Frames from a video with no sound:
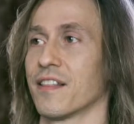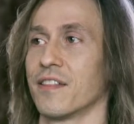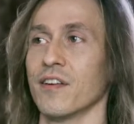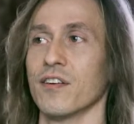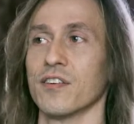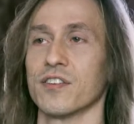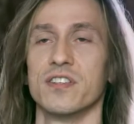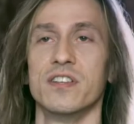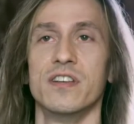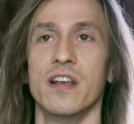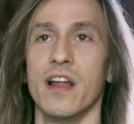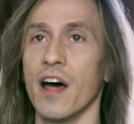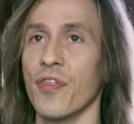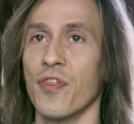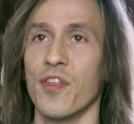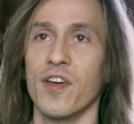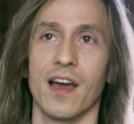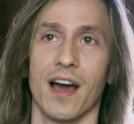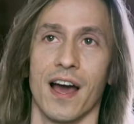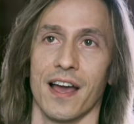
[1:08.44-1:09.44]
there's
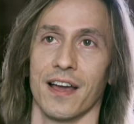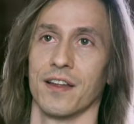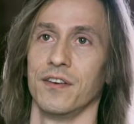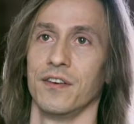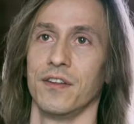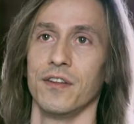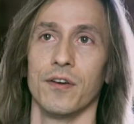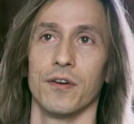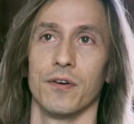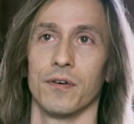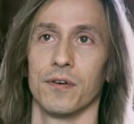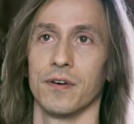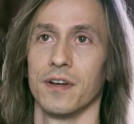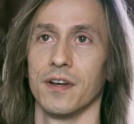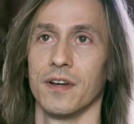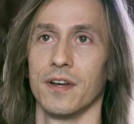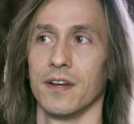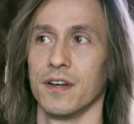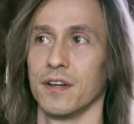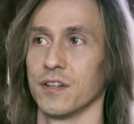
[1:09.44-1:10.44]
nothing I can do
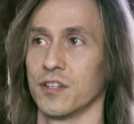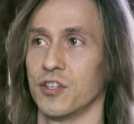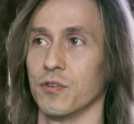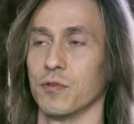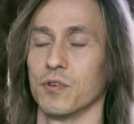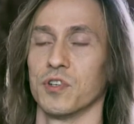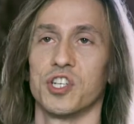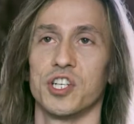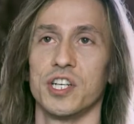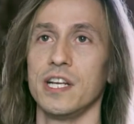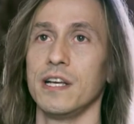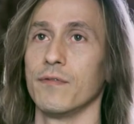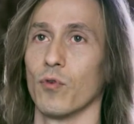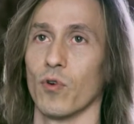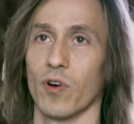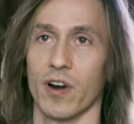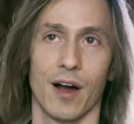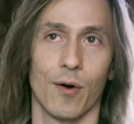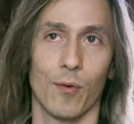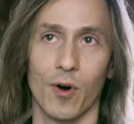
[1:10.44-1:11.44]
to achieve what
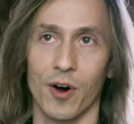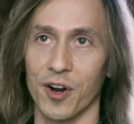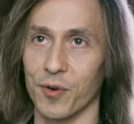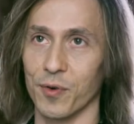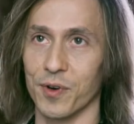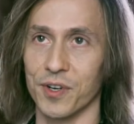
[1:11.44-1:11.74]
I want to